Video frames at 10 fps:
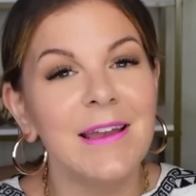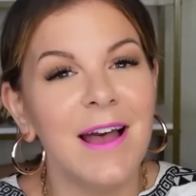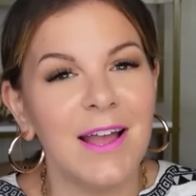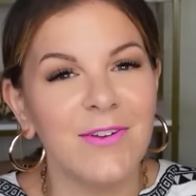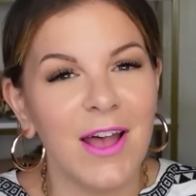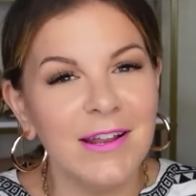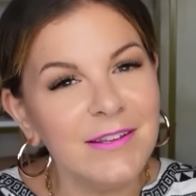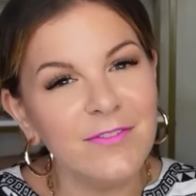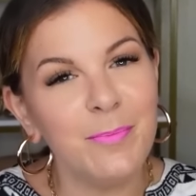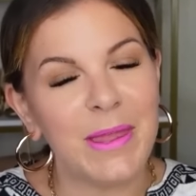I've kind
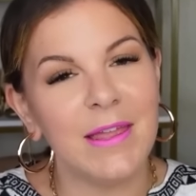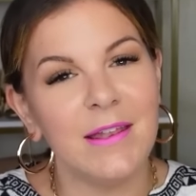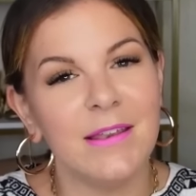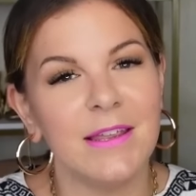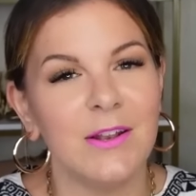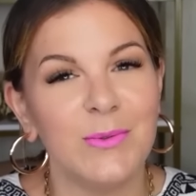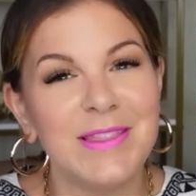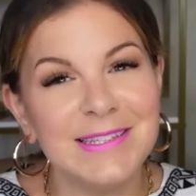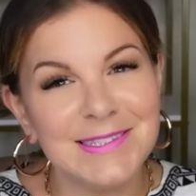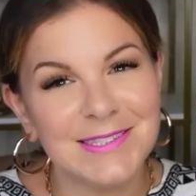of been, you know,
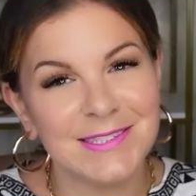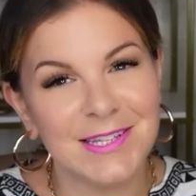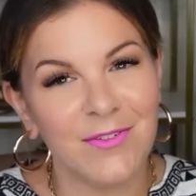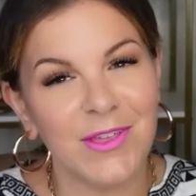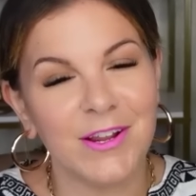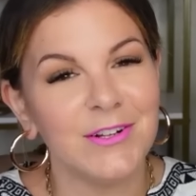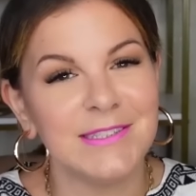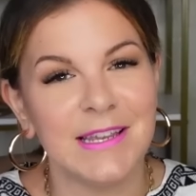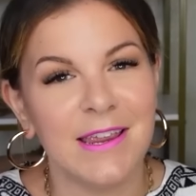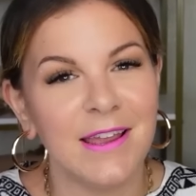this stuff that you're
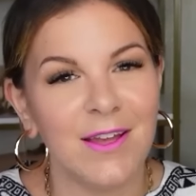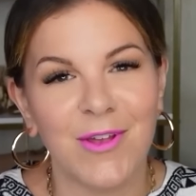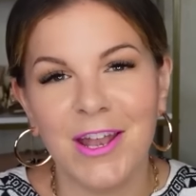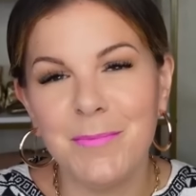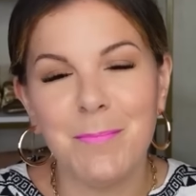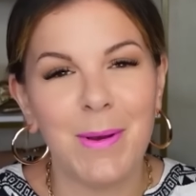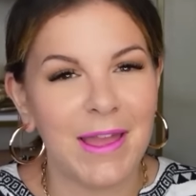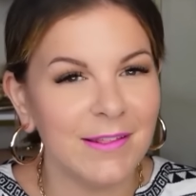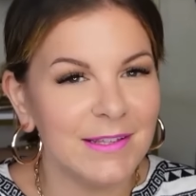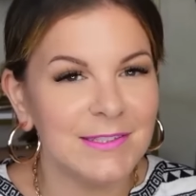seeing, I've kind of been
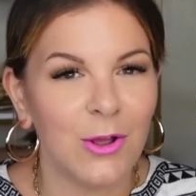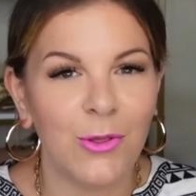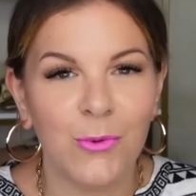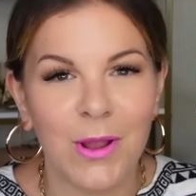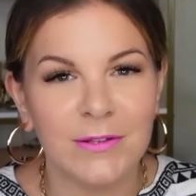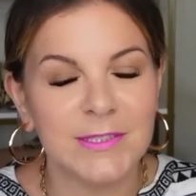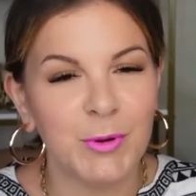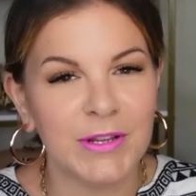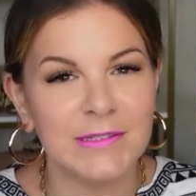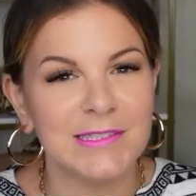buying this all throughout
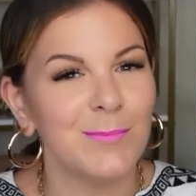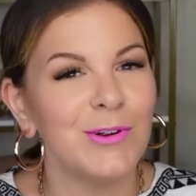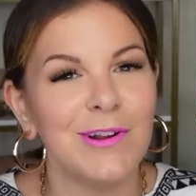spring and summer.